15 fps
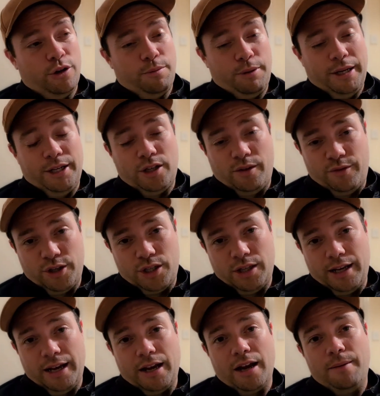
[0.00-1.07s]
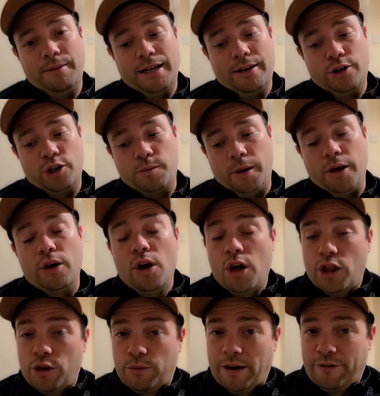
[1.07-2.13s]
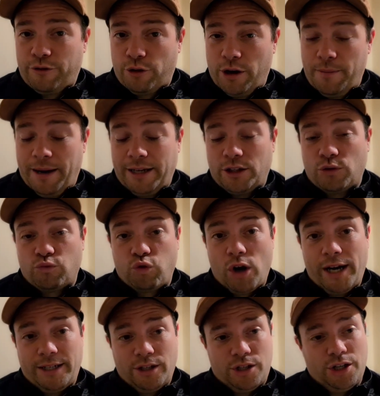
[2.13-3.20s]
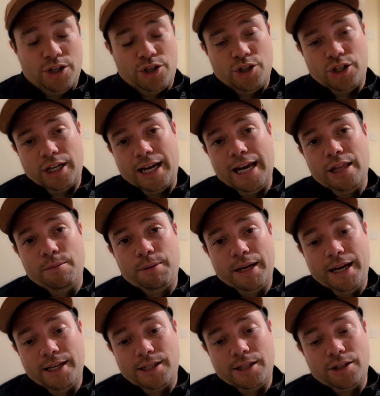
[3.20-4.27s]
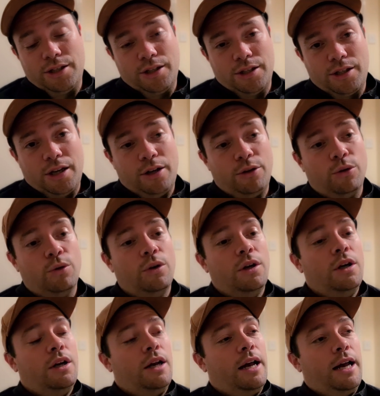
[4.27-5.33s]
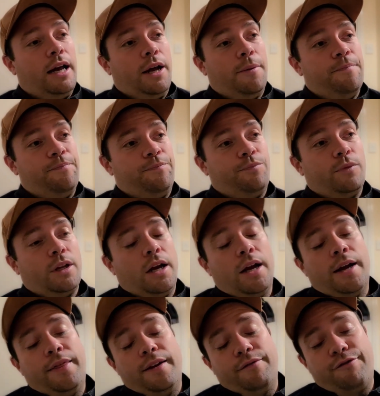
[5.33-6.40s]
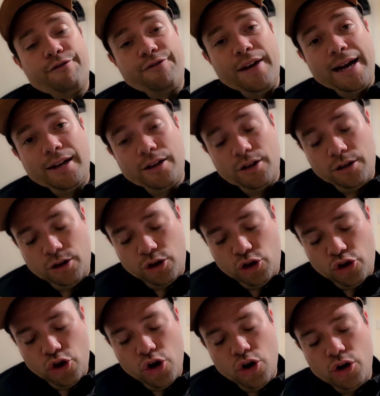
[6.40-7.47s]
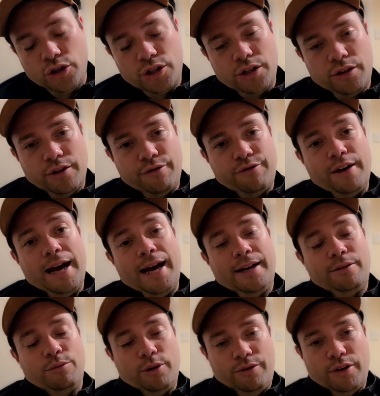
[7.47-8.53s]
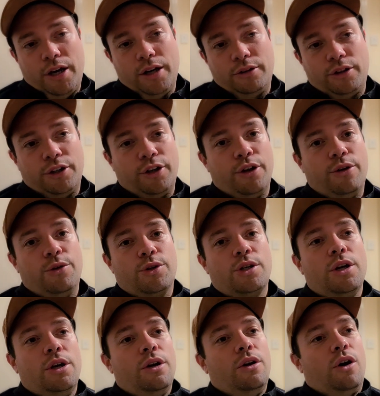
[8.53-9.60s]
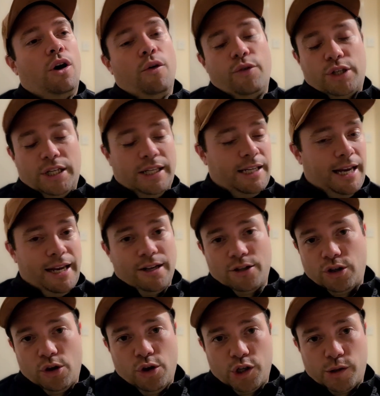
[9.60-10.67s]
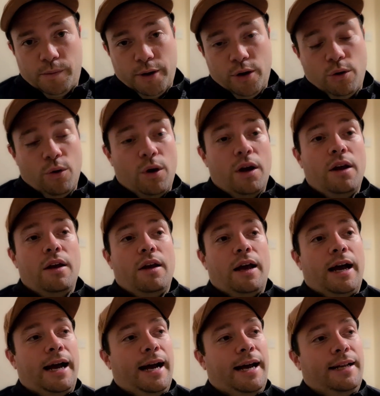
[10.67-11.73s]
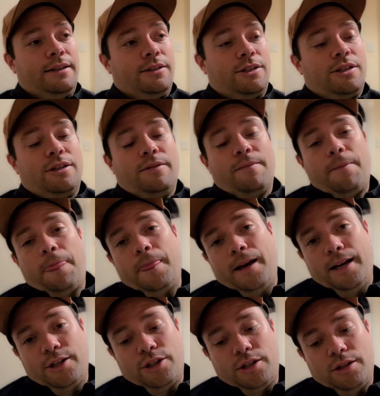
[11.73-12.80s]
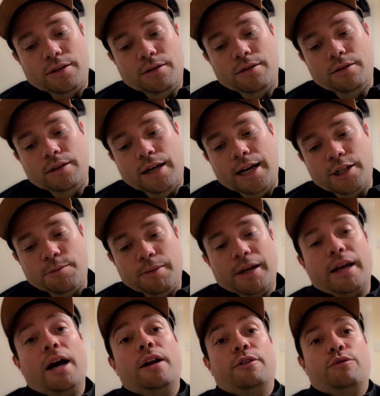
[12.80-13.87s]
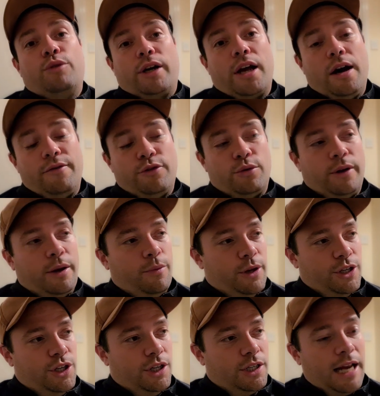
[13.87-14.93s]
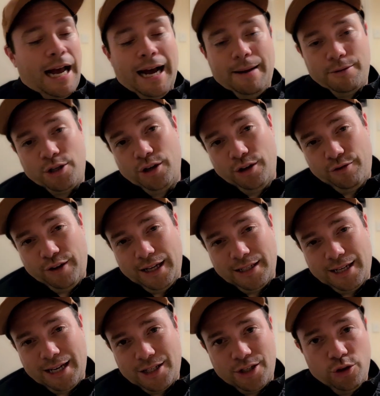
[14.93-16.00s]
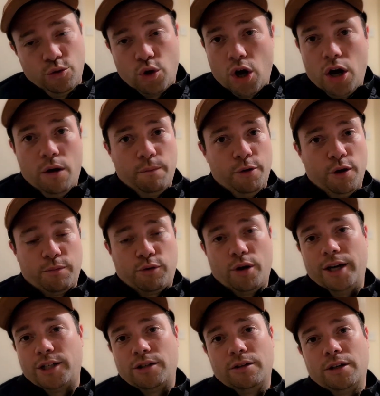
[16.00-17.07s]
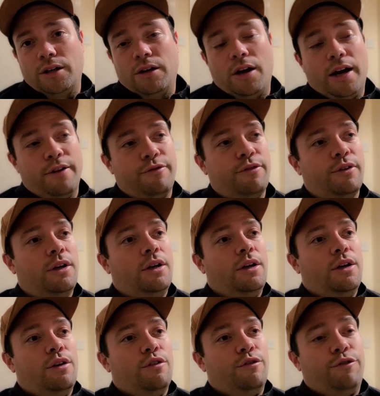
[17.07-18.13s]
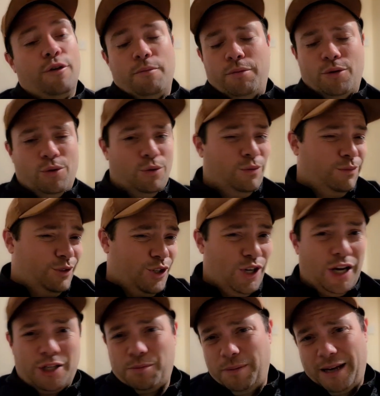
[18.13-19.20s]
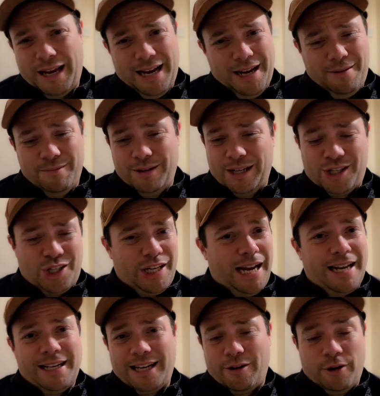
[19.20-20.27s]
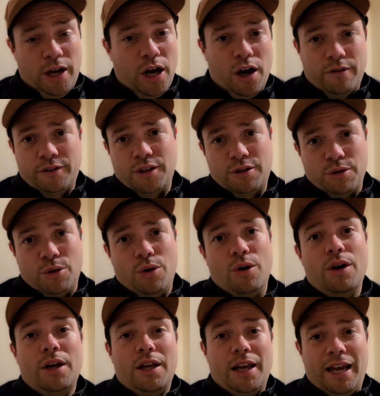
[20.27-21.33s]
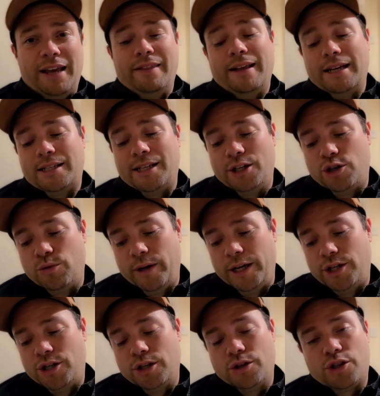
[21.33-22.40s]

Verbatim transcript: A police officer then come down and spoke. The referee made the right decision to get the players into the tunnel, and then thank God the fan, we've heard the news, obviously taken to hospital and has begun recovery, which is absolutely fantastic. You can't put a price on a life. Football just became a secondary afterthought in that situation.